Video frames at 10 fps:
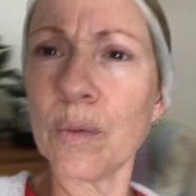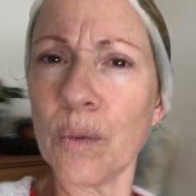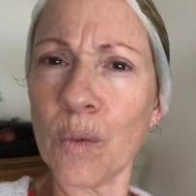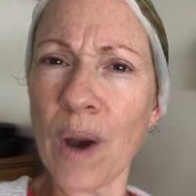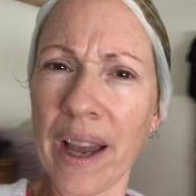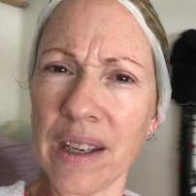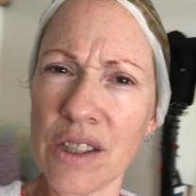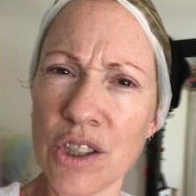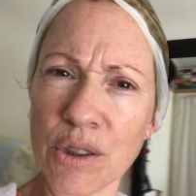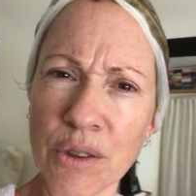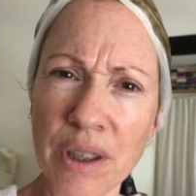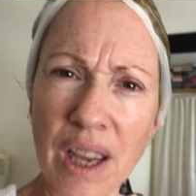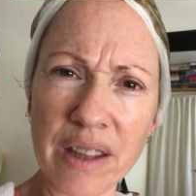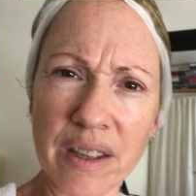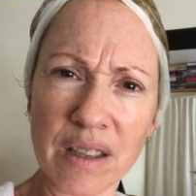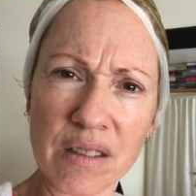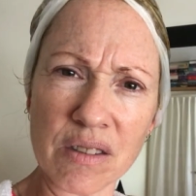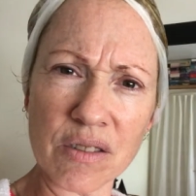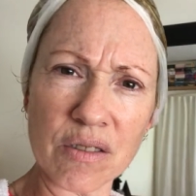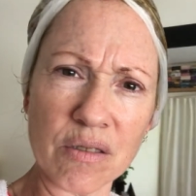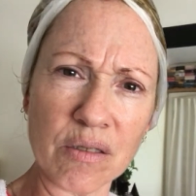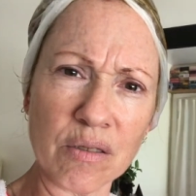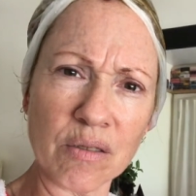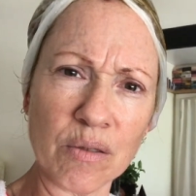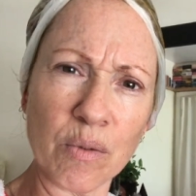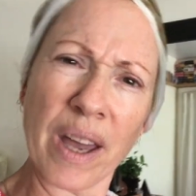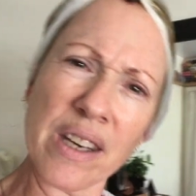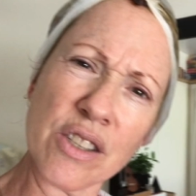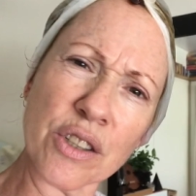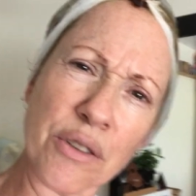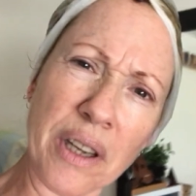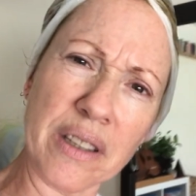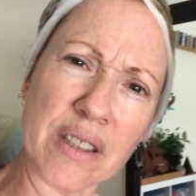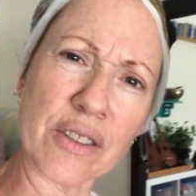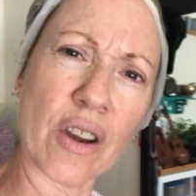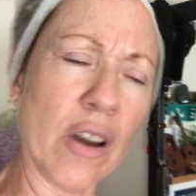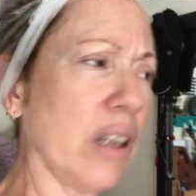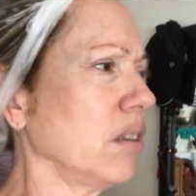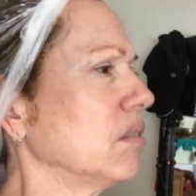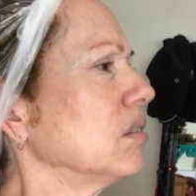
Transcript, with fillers: why did you create this? Why did you create this, God?